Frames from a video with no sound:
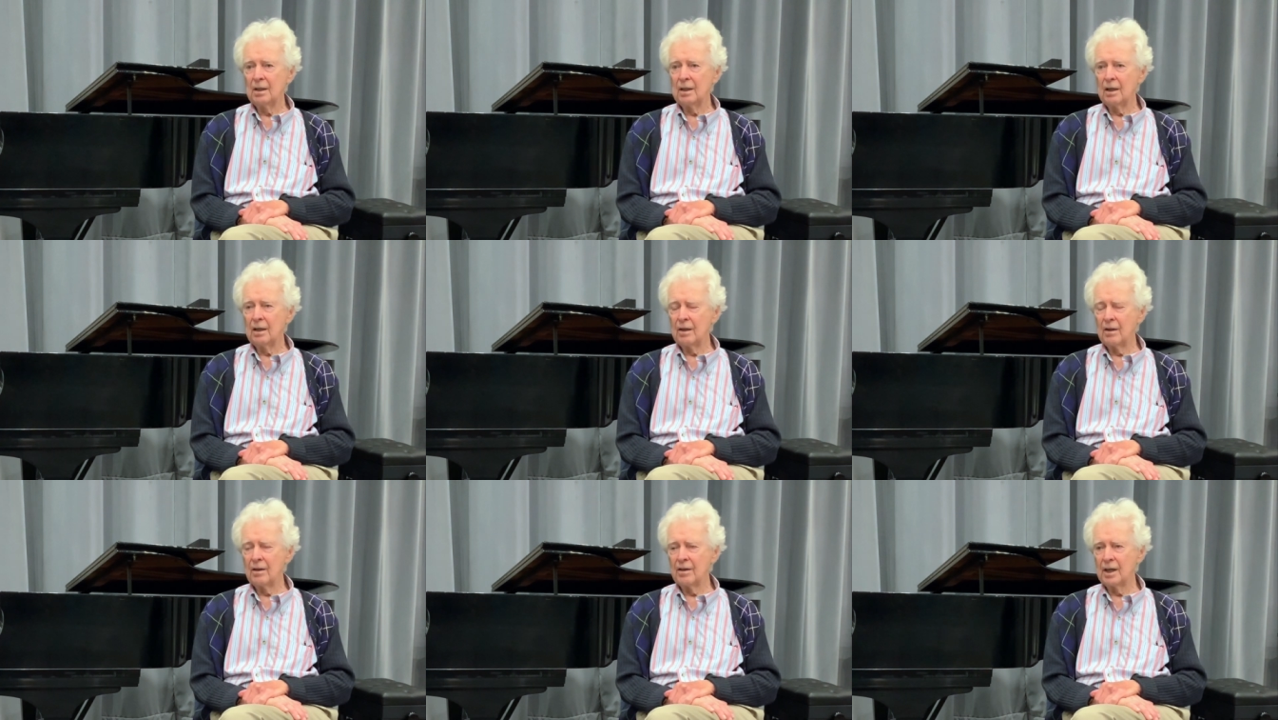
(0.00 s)

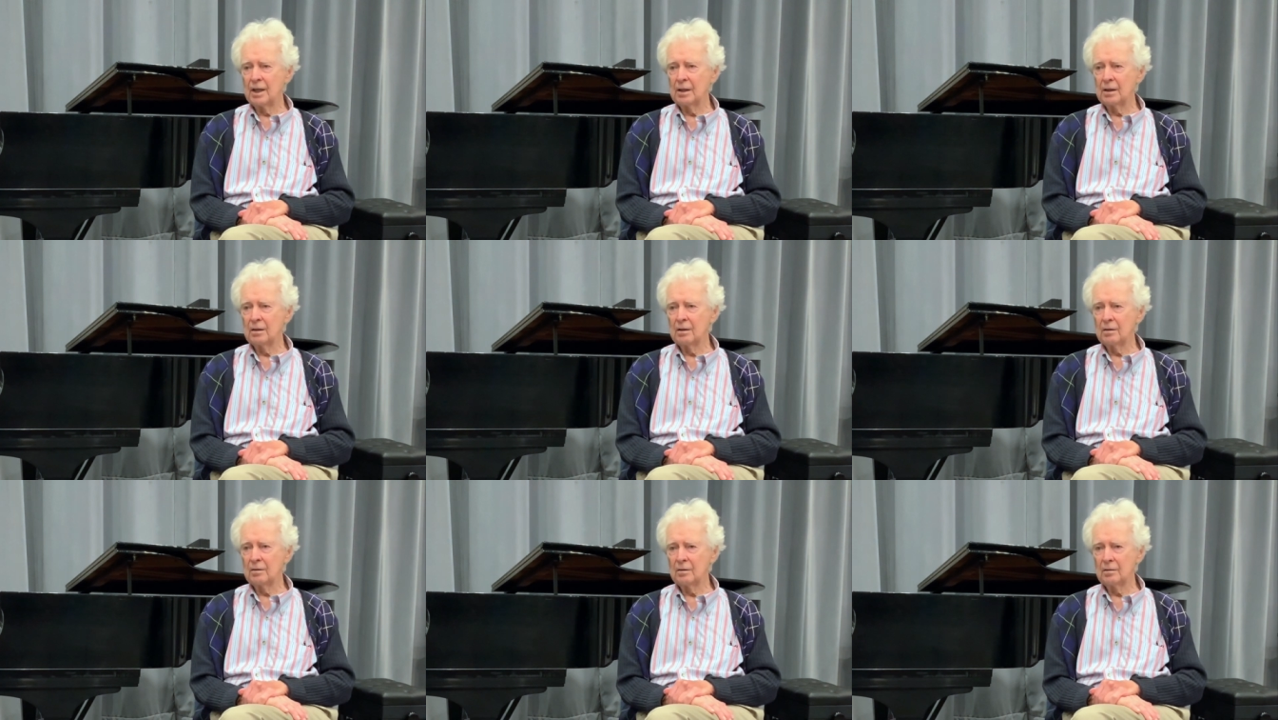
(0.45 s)
And
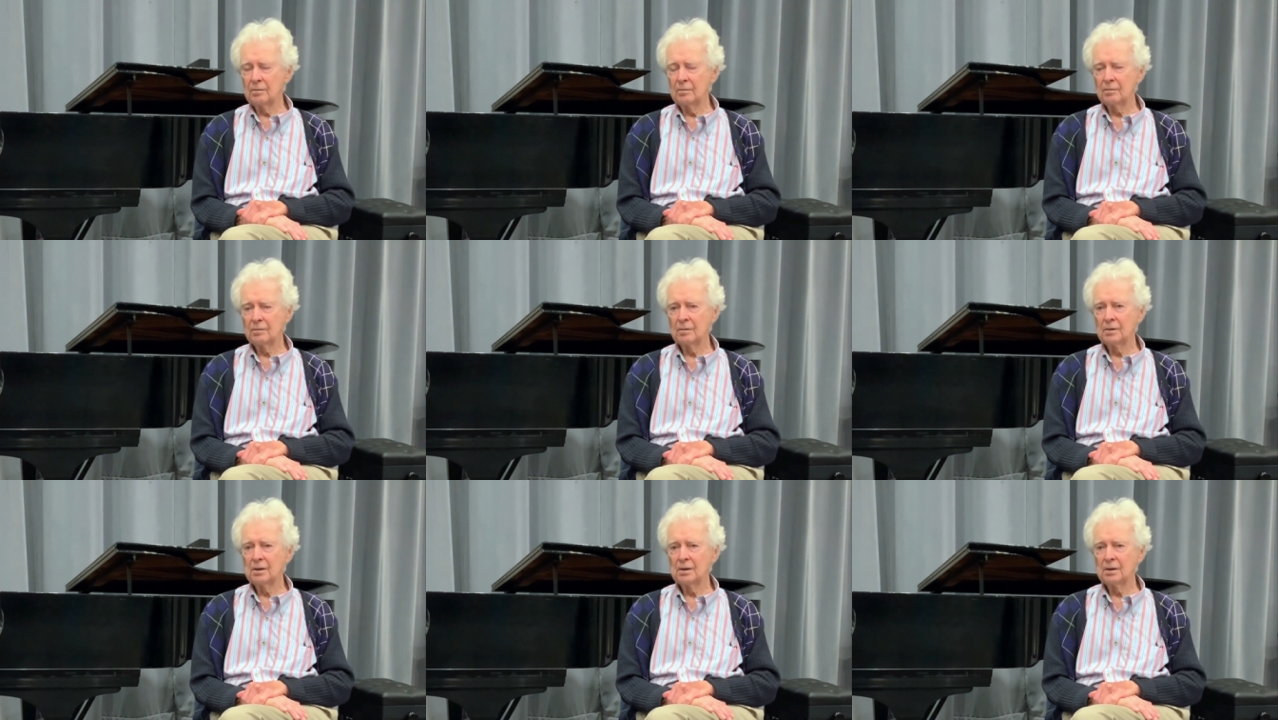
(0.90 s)
then